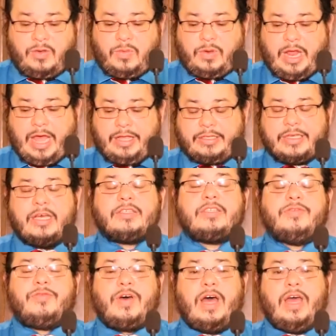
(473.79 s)
when I
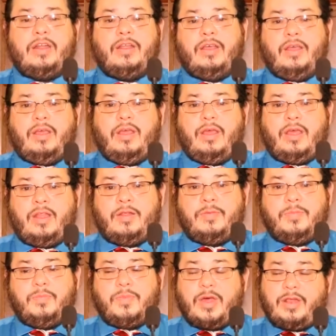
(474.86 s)
testified
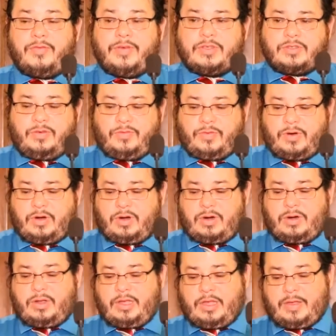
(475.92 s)
and beneficial
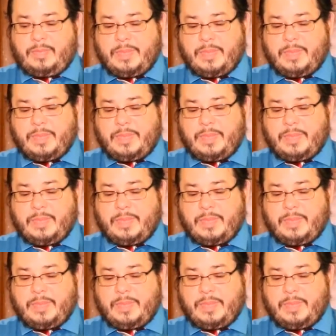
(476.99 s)
for